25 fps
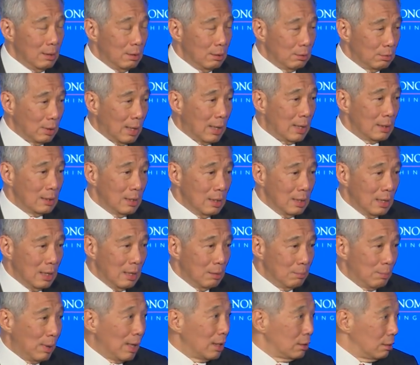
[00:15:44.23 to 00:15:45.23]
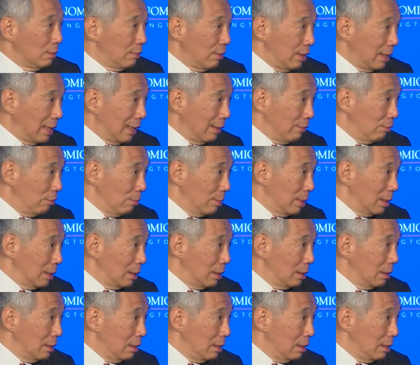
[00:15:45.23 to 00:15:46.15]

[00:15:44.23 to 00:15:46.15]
rather than part of the government